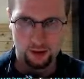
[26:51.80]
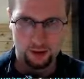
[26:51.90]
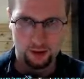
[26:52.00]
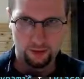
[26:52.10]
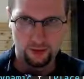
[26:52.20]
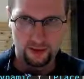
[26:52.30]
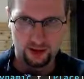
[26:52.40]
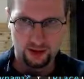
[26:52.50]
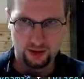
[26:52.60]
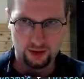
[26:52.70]
Reflex
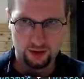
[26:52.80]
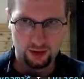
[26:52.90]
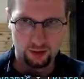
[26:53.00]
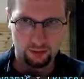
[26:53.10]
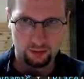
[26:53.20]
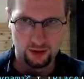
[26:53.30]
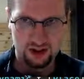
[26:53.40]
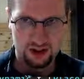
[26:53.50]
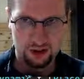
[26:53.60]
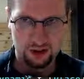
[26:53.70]
dumb is
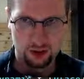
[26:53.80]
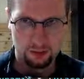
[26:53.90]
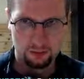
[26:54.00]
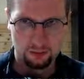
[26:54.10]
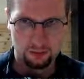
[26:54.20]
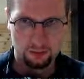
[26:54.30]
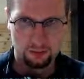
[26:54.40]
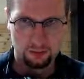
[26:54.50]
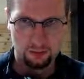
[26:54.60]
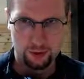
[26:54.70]
dumb.
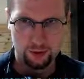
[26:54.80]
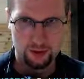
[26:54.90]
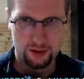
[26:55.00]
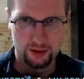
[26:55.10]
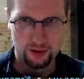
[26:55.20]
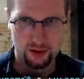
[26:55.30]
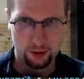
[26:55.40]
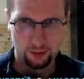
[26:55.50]
You're very dumb.